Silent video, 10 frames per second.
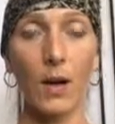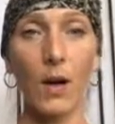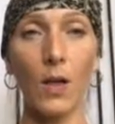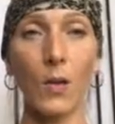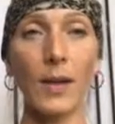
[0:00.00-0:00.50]

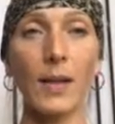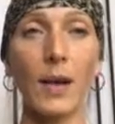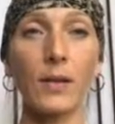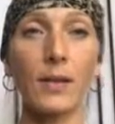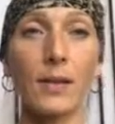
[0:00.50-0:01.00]
all the way
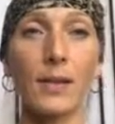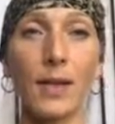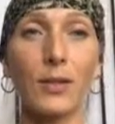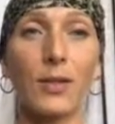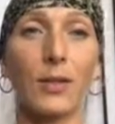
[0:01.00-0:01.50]
down to the
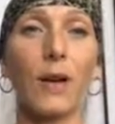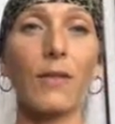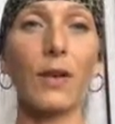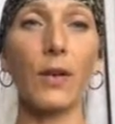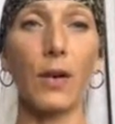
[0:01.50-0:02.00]
center
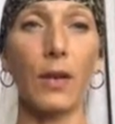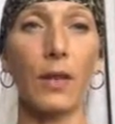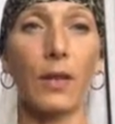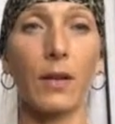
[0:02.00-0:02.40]
of the earth.